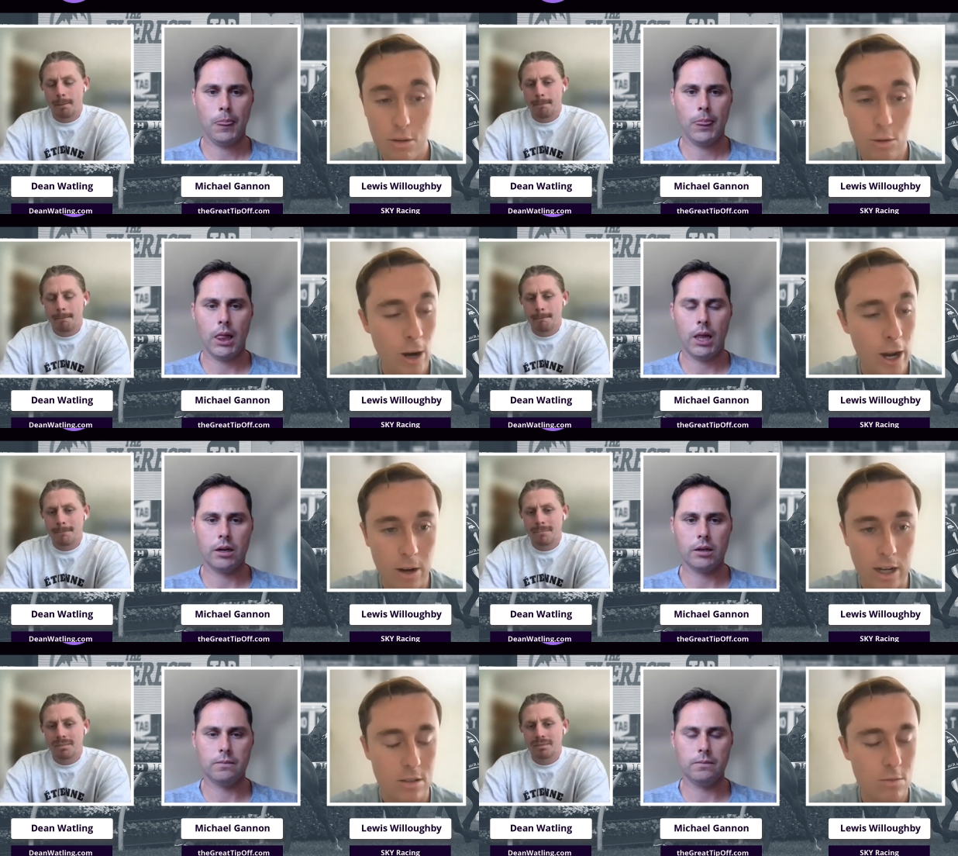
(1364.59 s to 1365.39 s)
Speaker 1: great
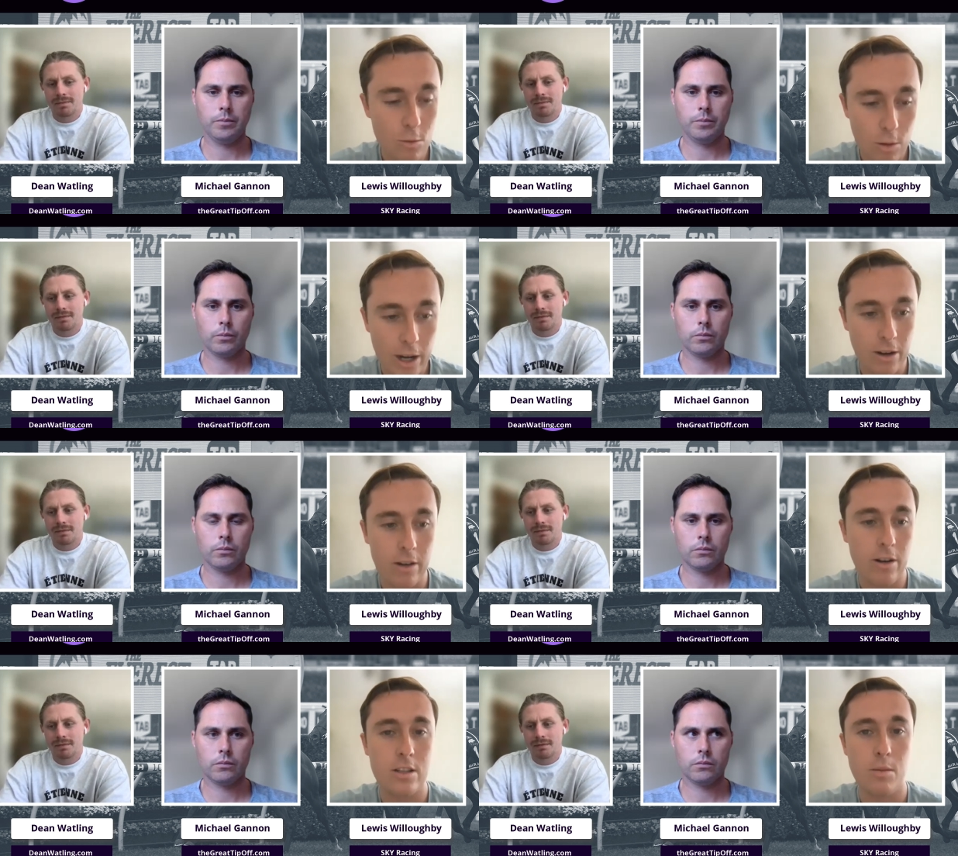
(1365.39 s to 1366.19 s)
race, great great
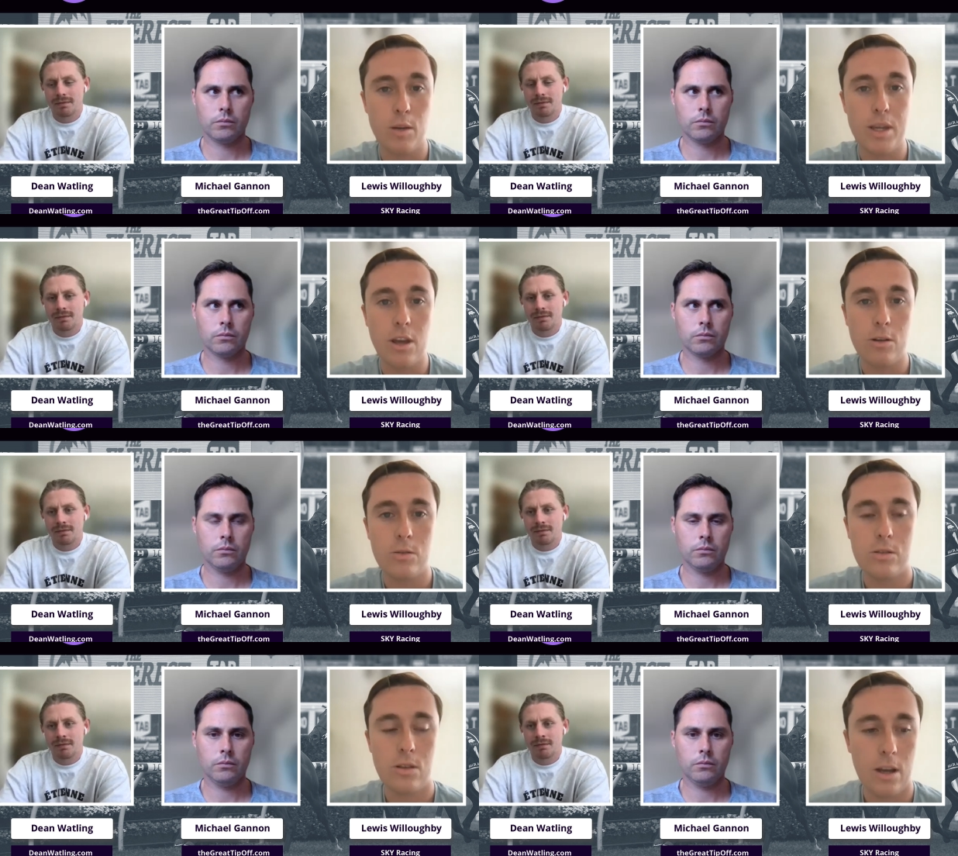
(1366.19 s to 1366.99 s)
race. I'm going to be
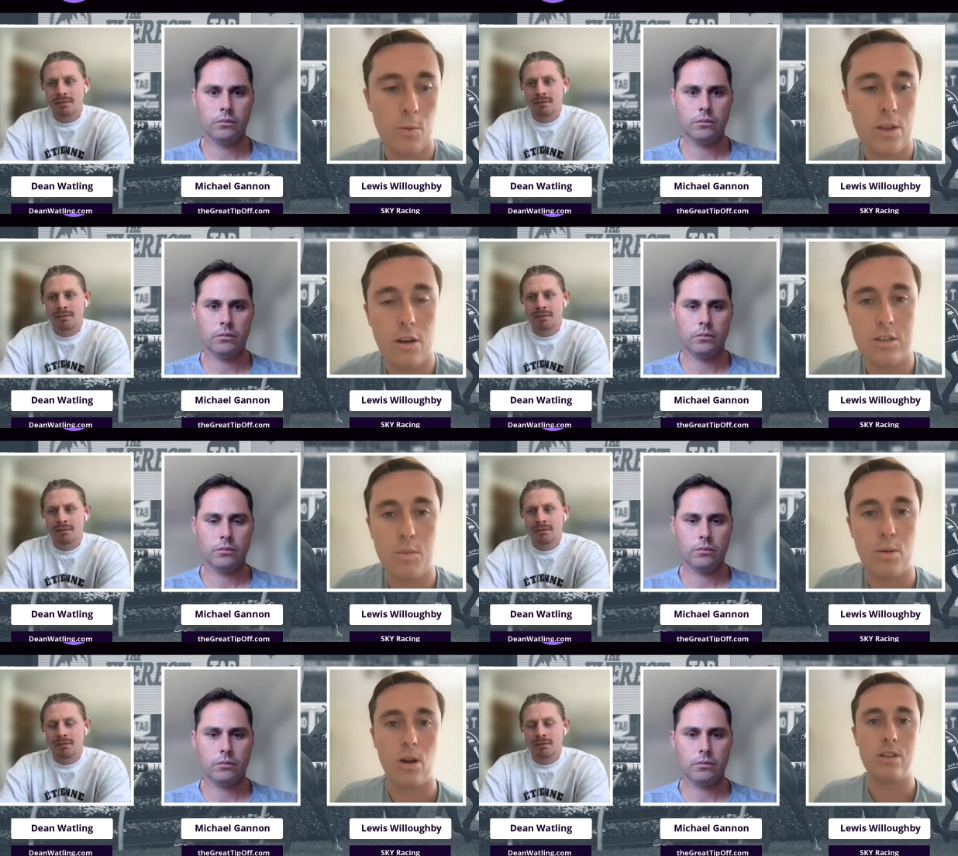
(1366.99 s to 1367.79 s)
those uh, with those at a
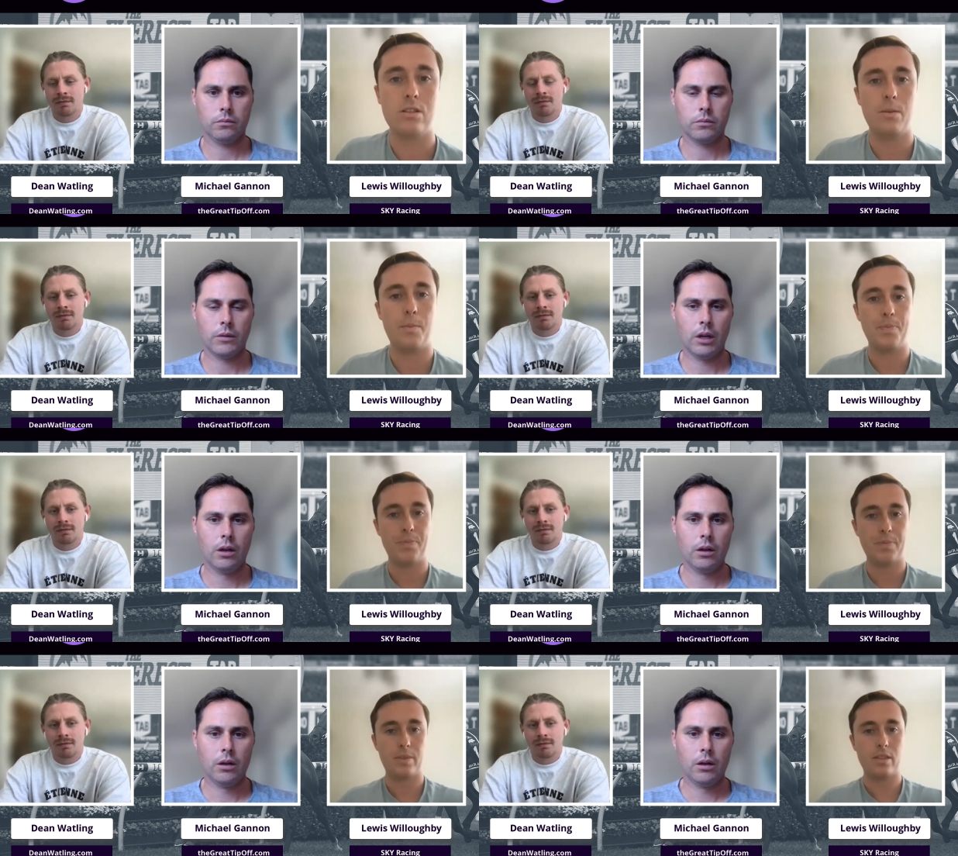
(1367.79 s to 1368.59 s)
price.
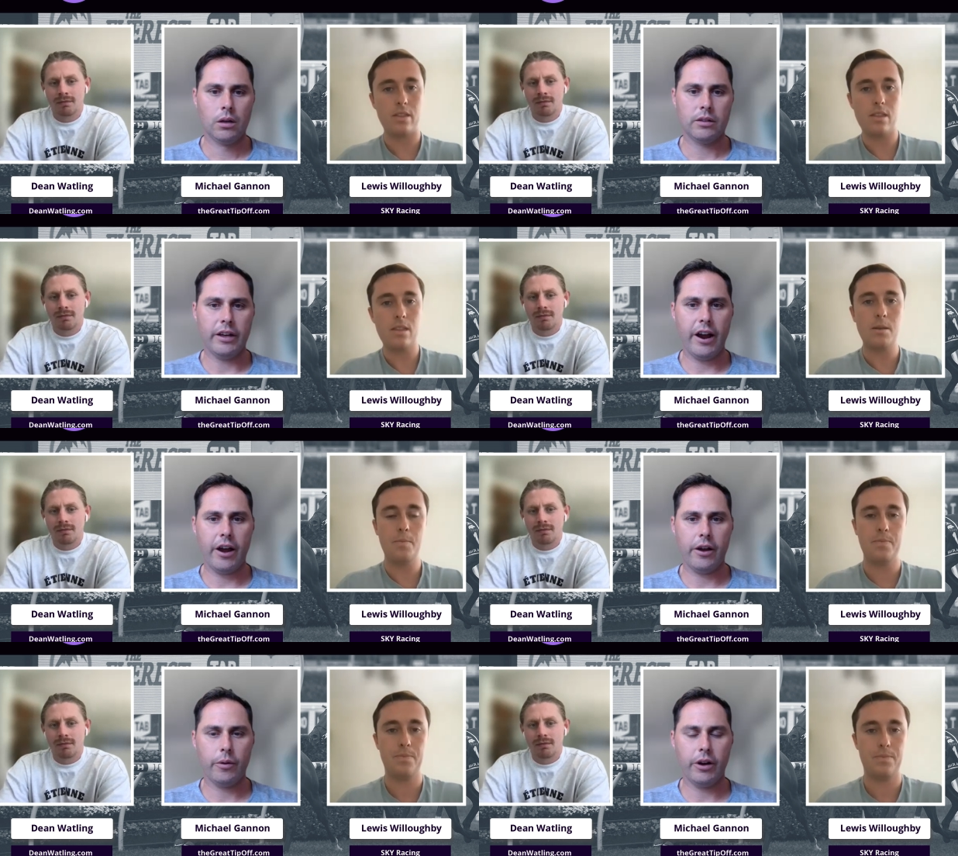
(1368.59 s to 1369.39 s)
Speaker 2: Dino,
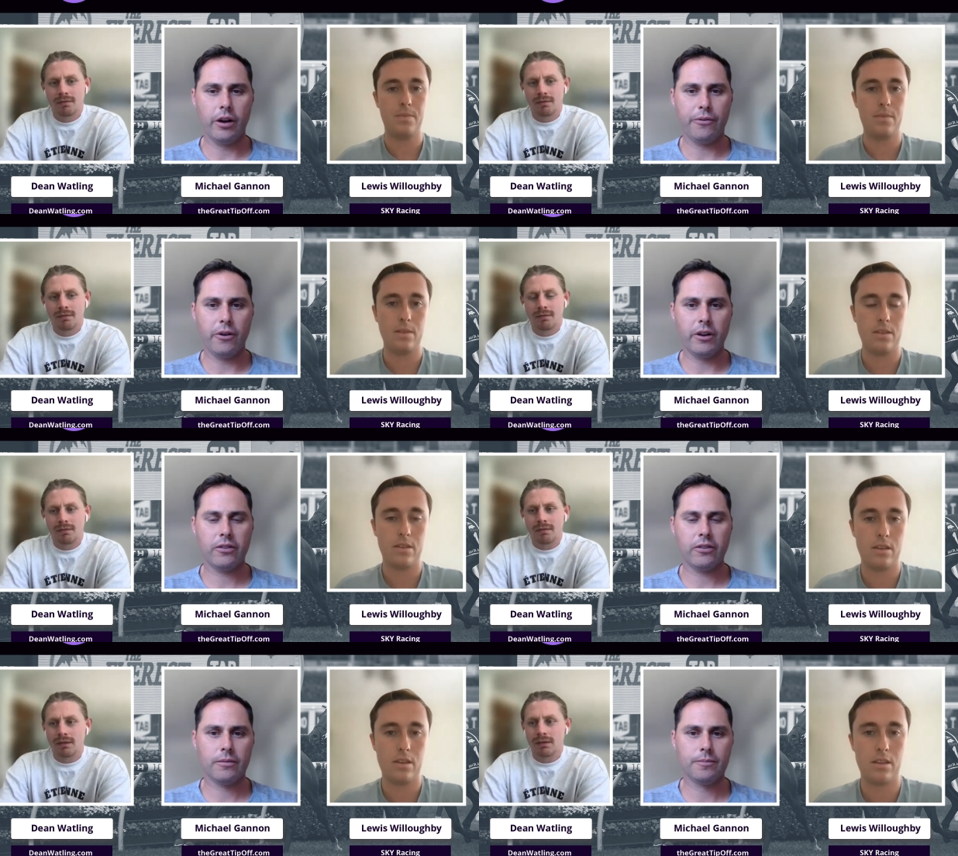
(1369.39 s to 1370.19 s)
what do you got for
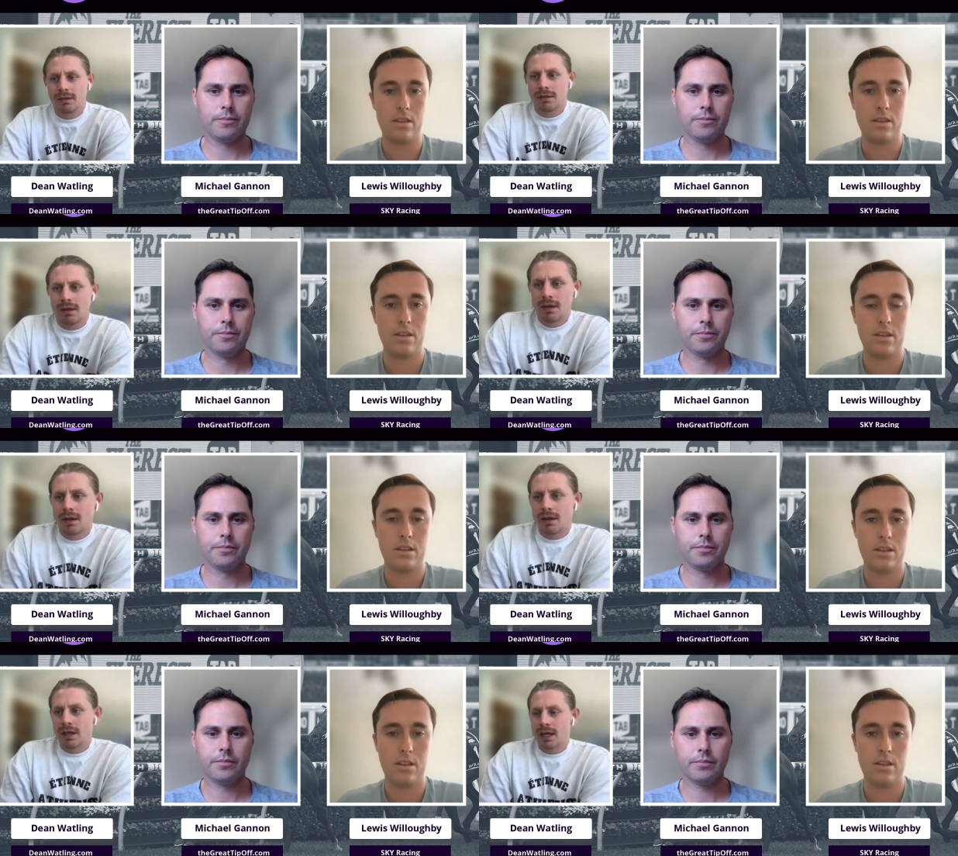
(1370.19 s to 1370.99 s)
Speaker 3: us?
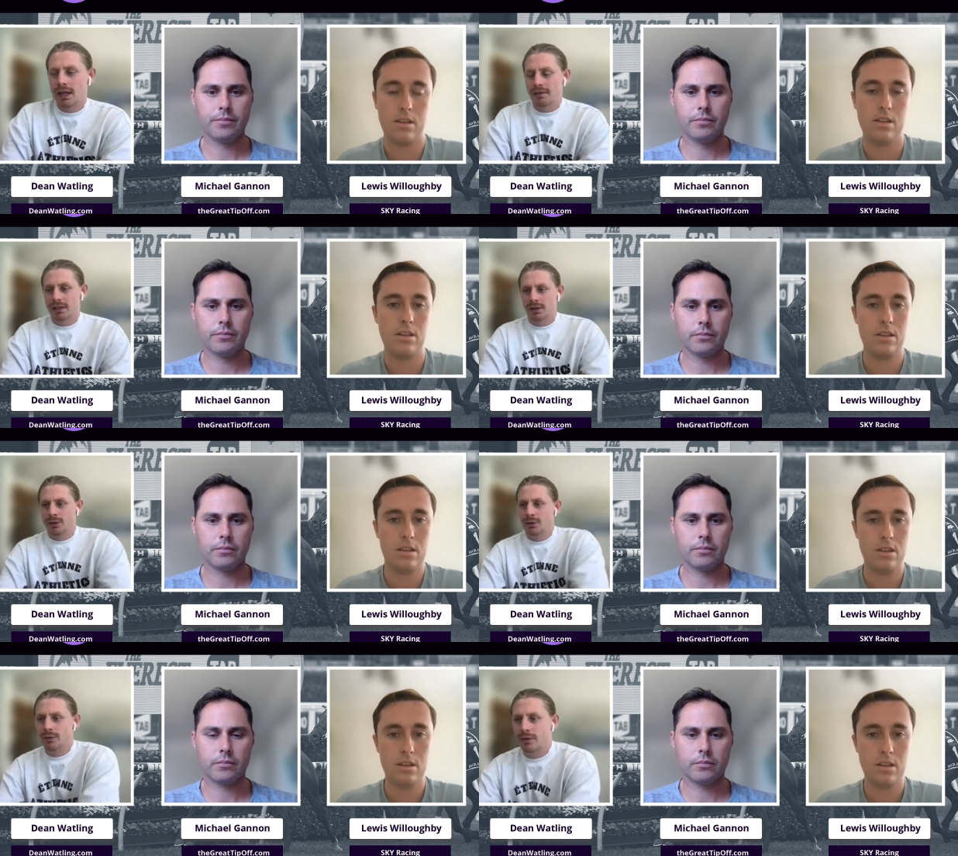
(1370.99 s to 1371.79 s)
Yeah, I love it,
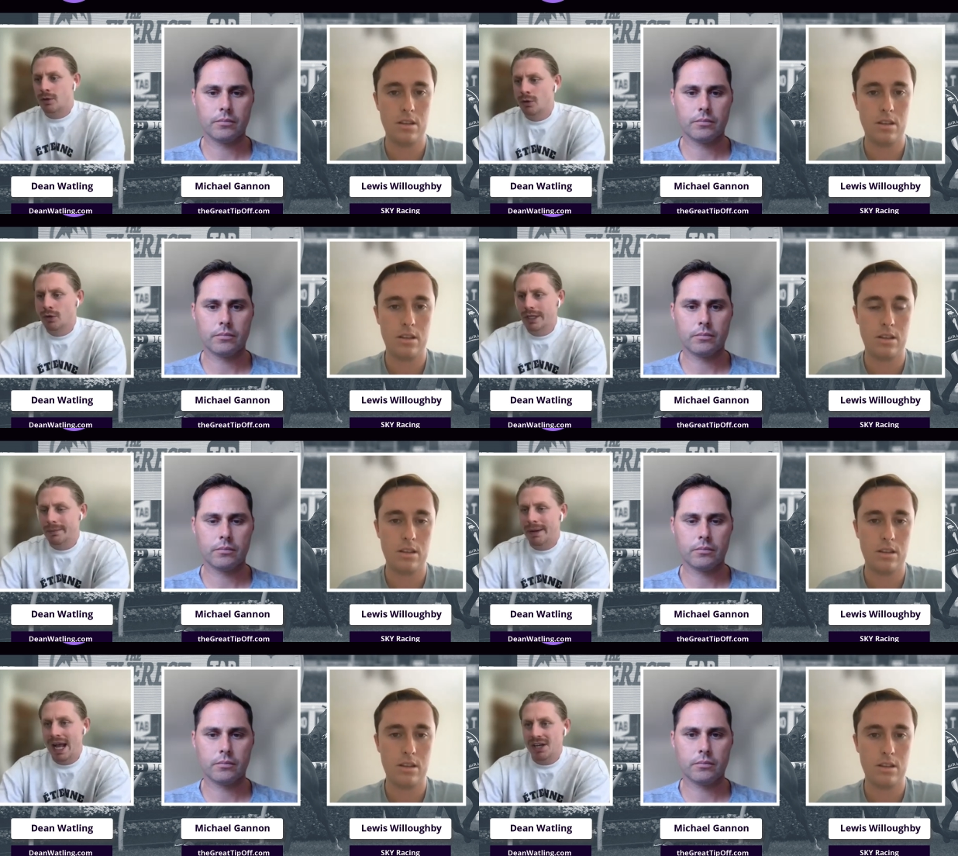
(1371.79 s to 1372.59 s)
Lou.
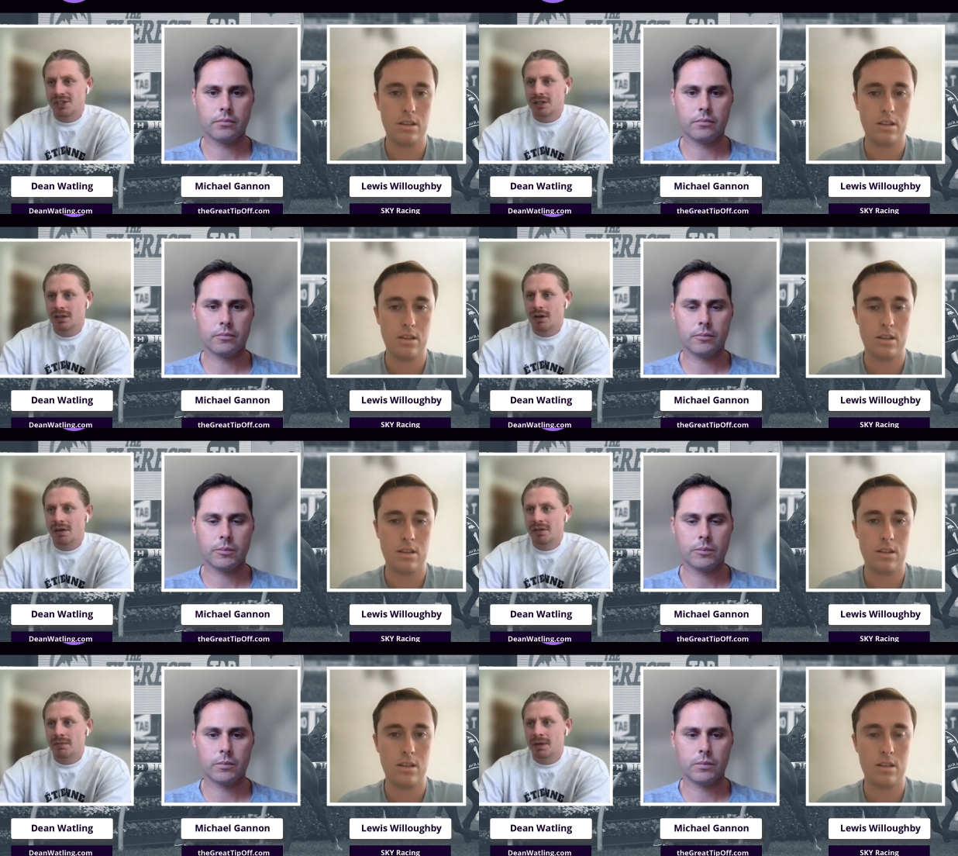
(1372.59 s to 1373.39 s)
Good a passion. I